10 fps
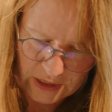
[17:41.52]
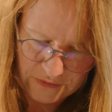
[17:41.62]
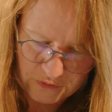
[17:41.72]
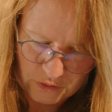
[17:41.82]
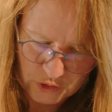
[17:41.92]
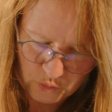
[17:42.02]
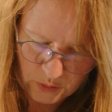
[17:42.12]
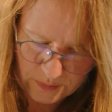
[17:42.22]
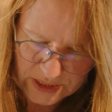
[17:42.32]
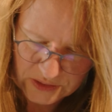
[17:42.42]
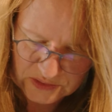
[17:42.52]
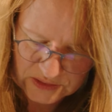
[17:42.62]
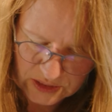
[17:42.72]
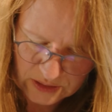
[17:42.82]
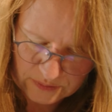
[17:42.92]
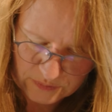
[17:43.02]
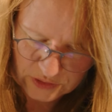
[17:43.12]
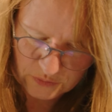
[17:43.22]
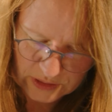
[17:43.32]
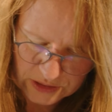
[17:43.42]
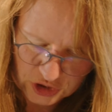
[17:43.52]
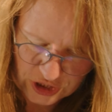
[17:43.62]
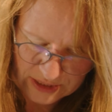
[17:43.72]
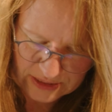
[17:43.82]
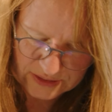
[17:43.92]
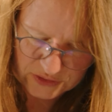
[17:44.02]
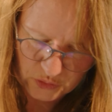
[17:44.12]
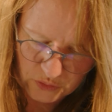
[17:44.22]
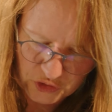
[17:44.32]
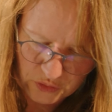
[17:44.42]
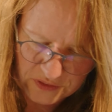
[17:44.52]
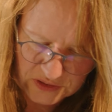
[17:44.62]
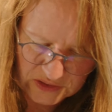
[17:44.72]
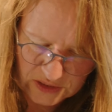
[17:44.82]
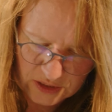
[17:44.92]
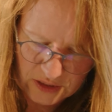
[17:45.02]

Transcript: forgot one minus sign. Let me quickly check. Yeah, so this